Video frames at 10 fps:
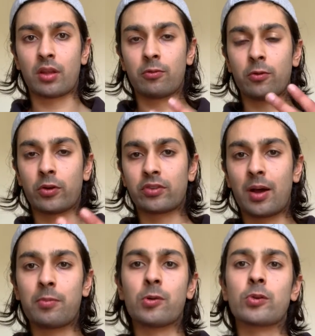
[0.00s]
For
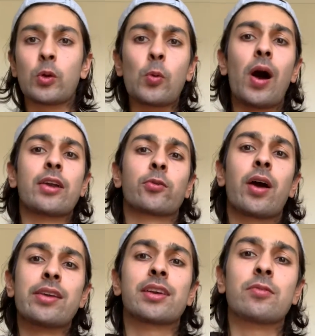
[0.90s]
example, you are
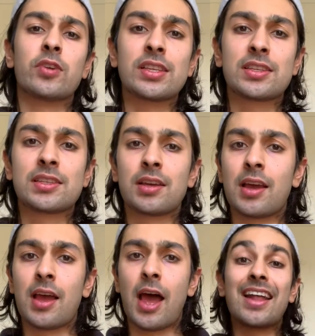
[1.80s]
trying to convince
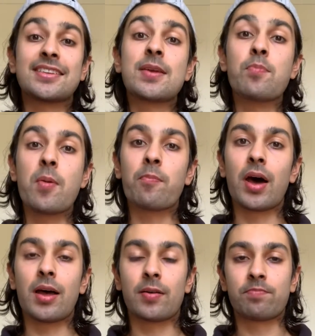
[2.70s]
a team
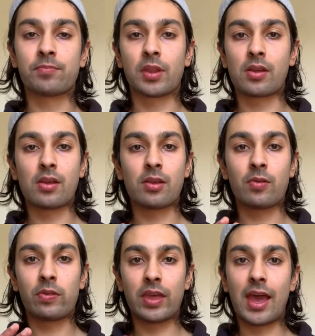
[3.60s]
member
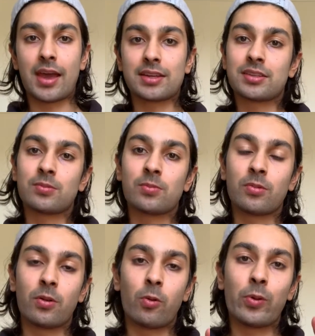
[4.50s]
that
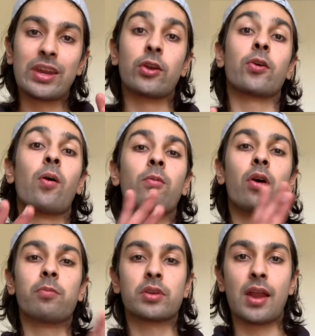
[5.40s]
we need to go with
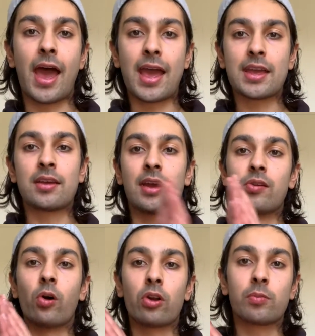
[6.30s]
option A and
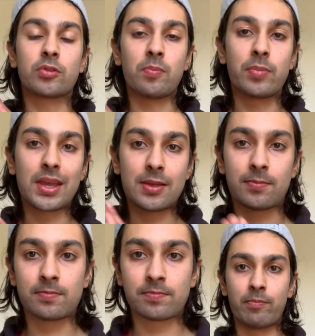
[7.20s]
not option B.
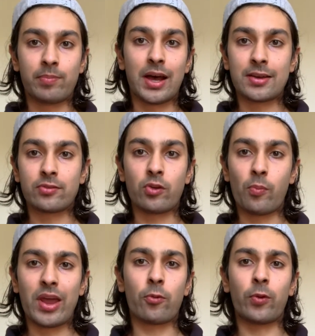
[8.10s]
But no
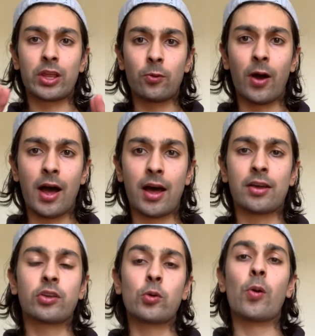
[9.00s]
matter where you are
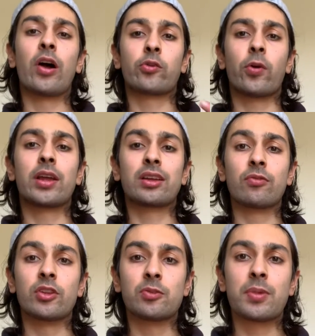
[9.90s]
trying to
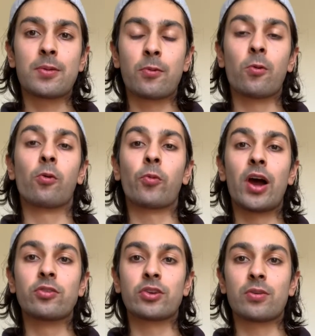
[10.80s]
convince people
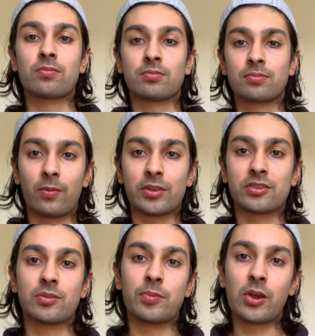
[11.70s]
around you. This is the
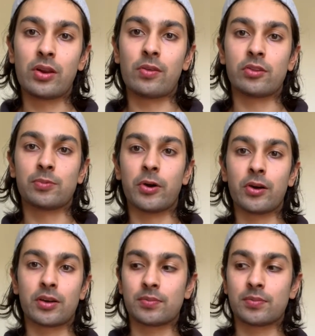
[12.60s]
beauty of this book.